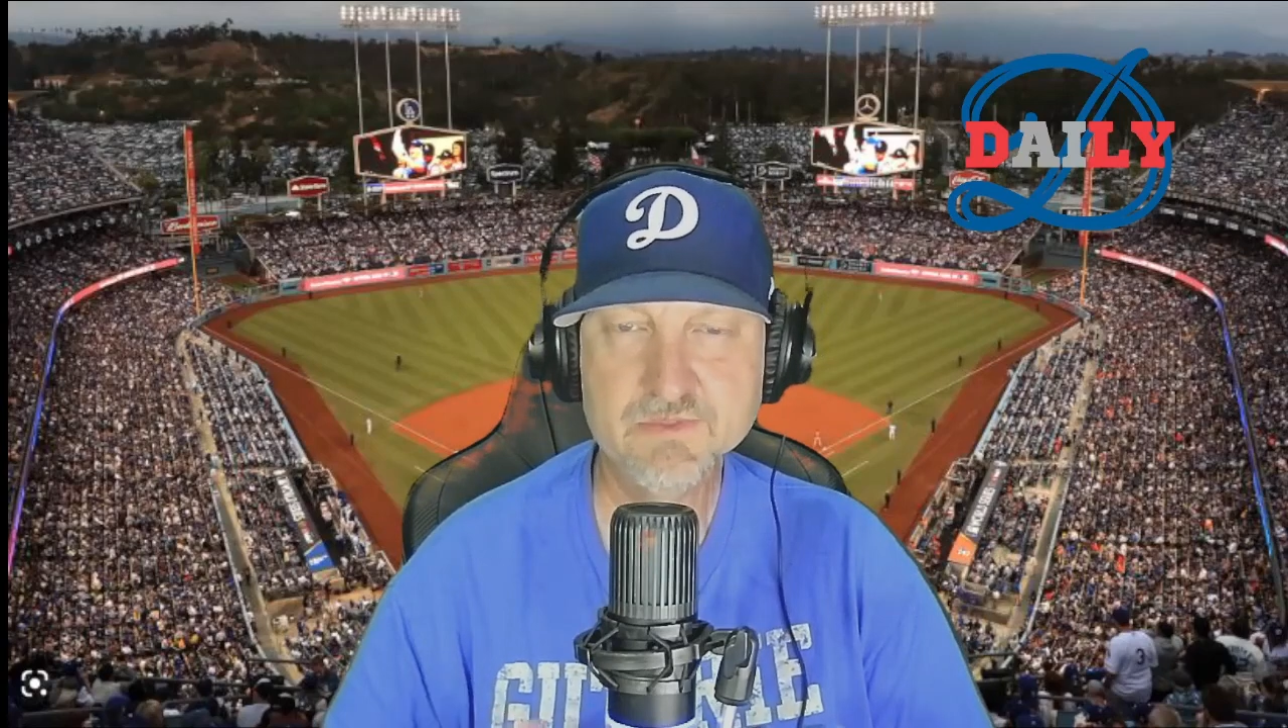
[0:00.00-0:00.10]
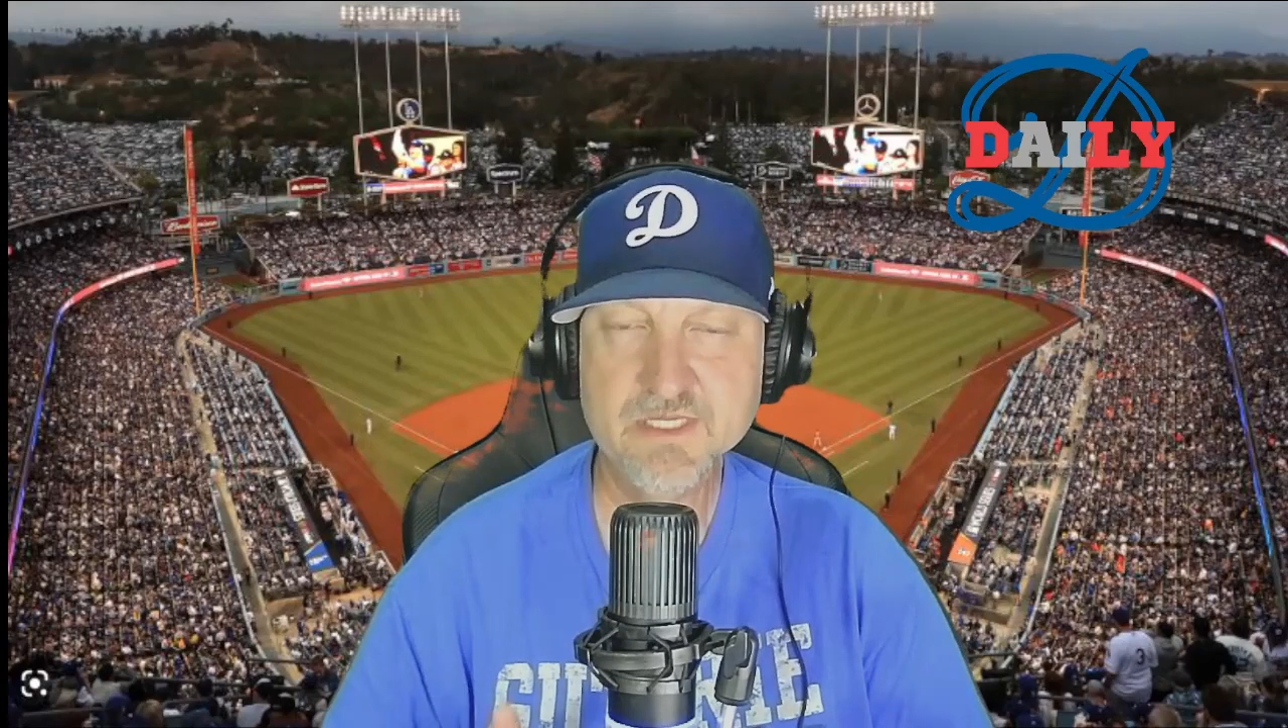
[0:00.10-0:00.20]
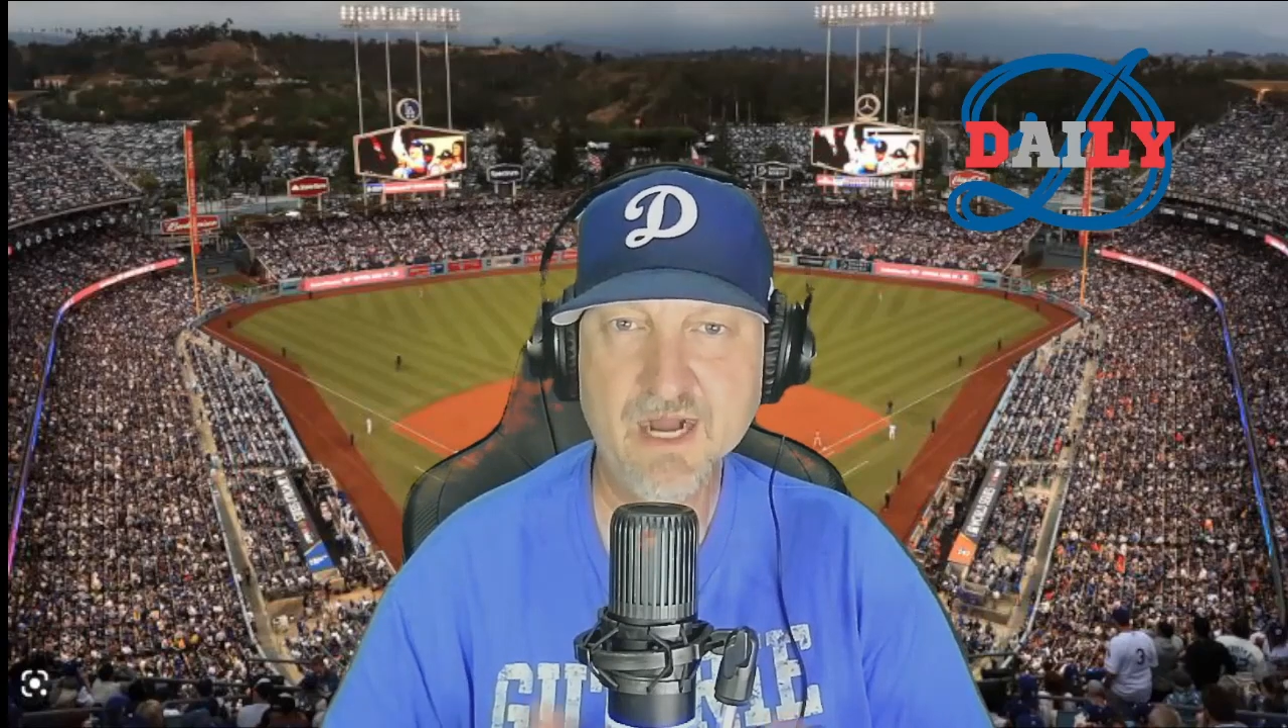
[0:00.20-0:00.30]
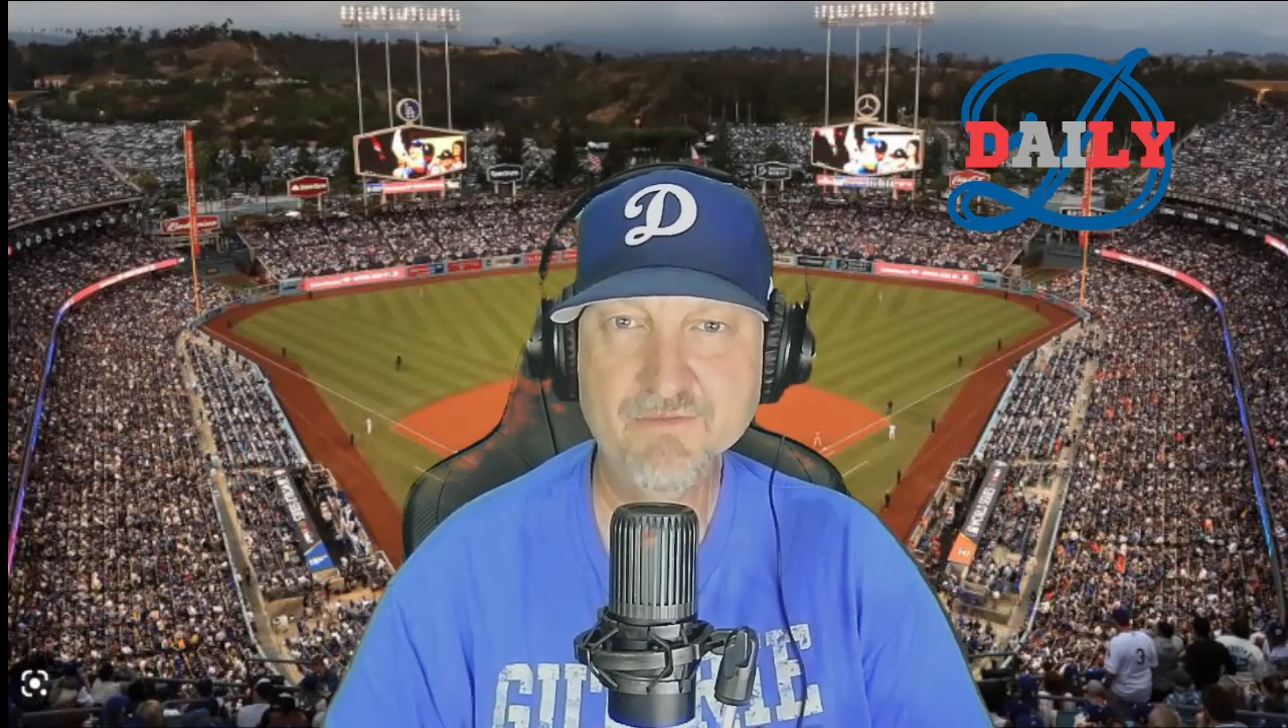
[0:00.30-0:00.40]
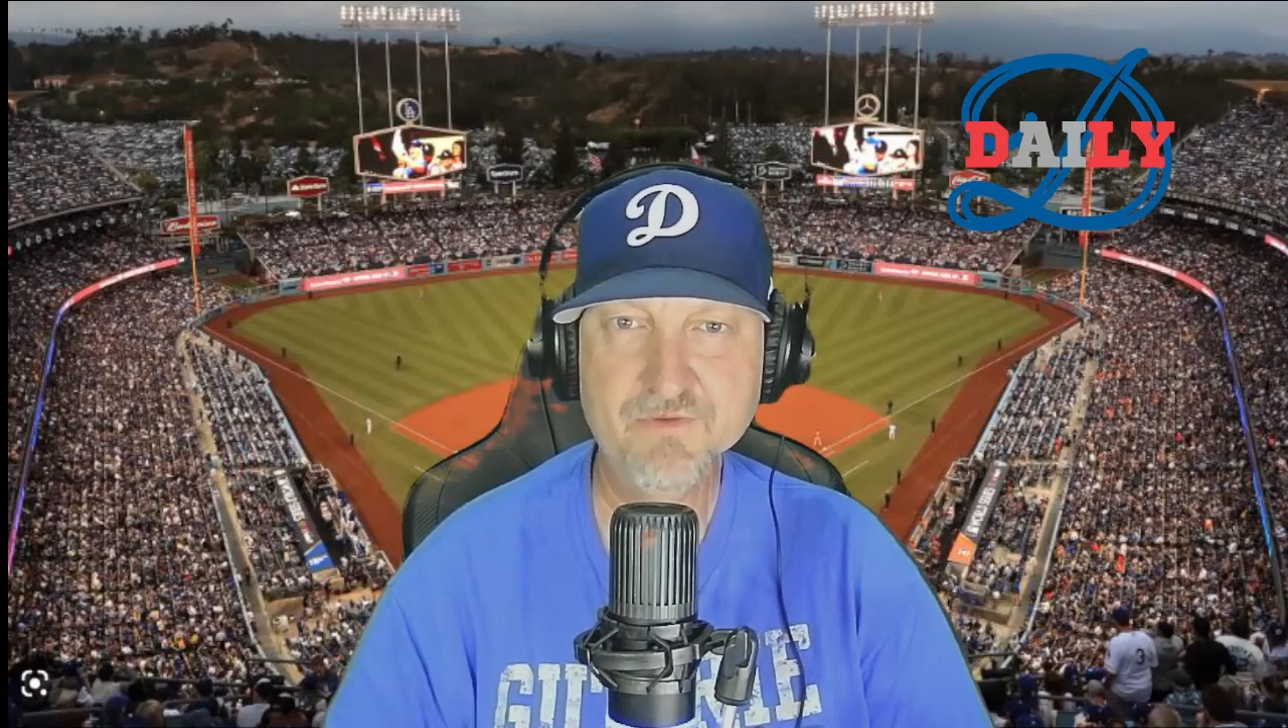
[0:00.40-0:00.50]
It was
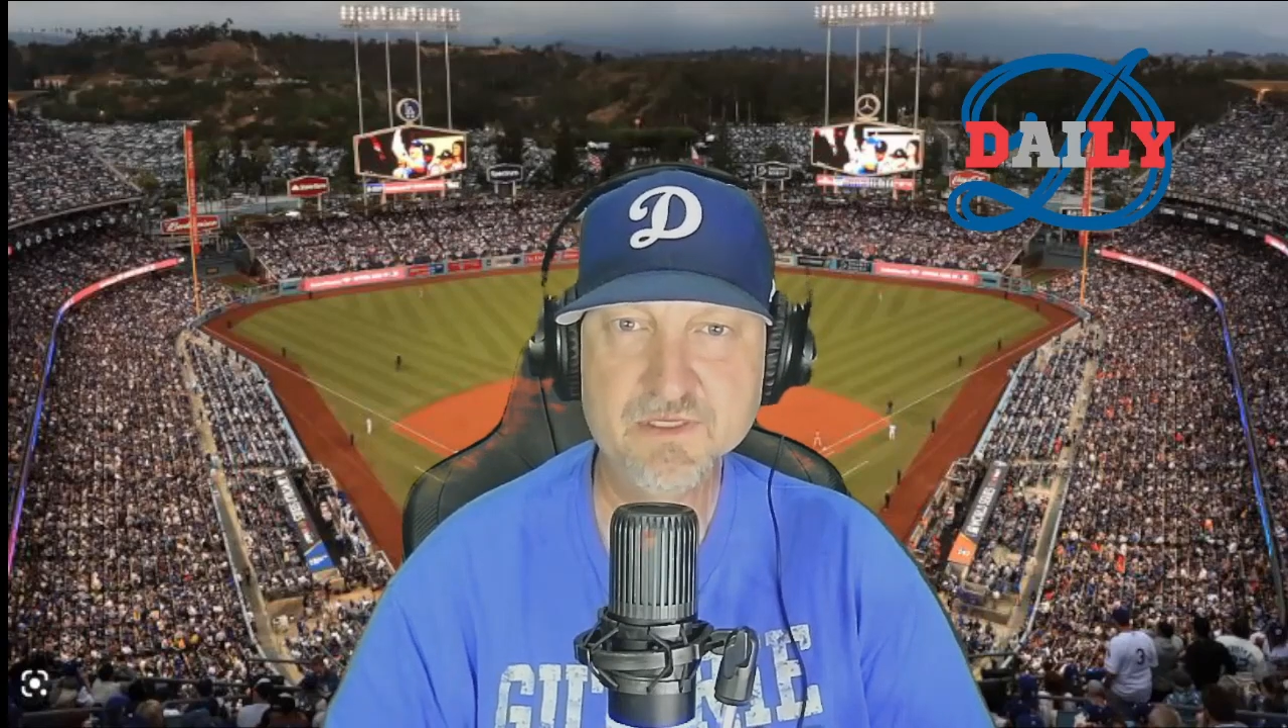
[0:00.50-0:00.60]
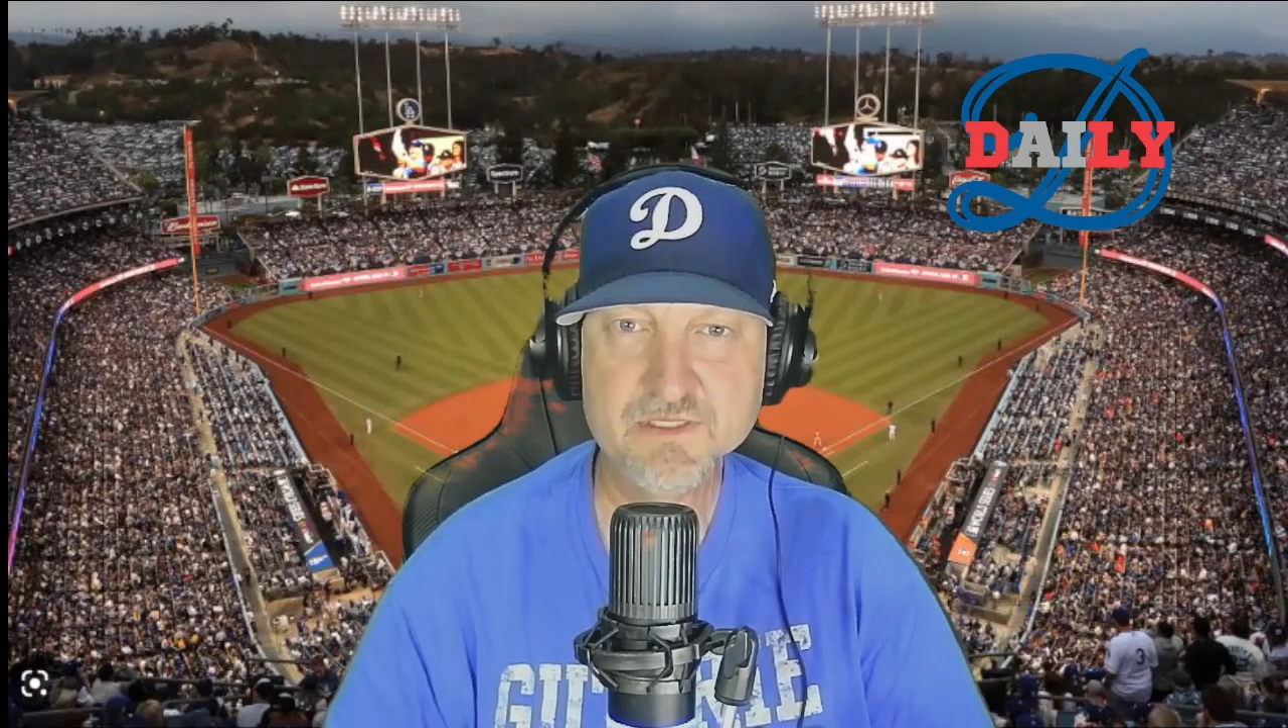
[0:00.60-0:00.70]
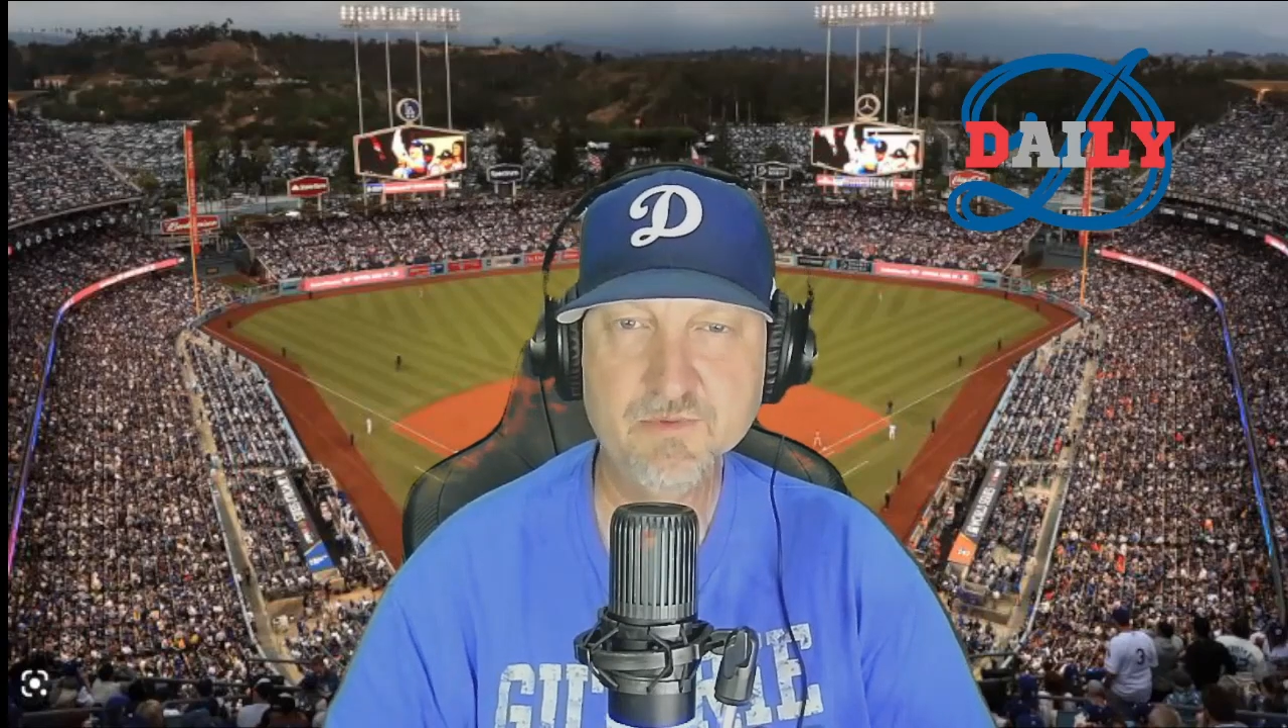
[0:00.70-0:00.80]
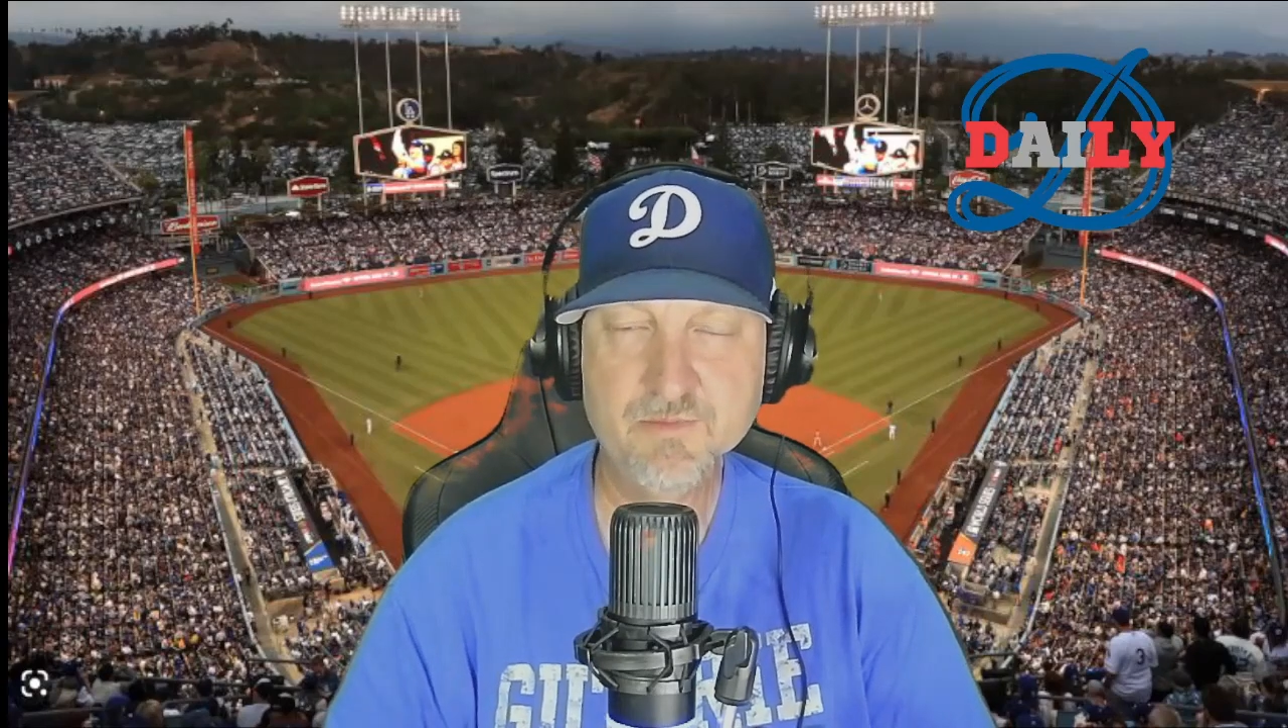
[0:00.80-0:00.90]
the offense.